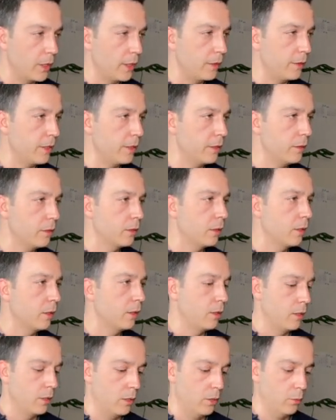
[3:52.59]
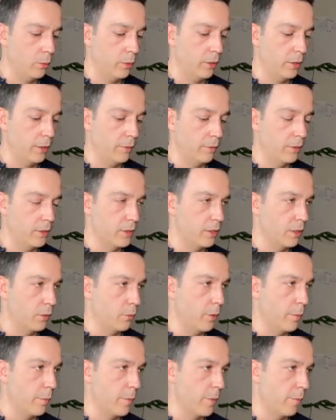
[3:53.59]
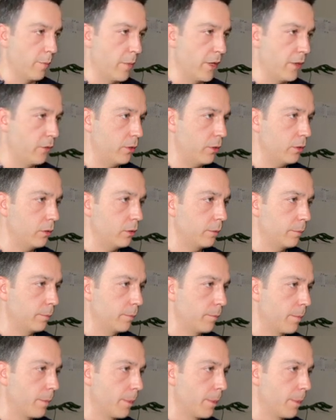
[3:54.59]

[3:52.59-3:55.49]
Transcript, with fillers: And then we have this equipment method,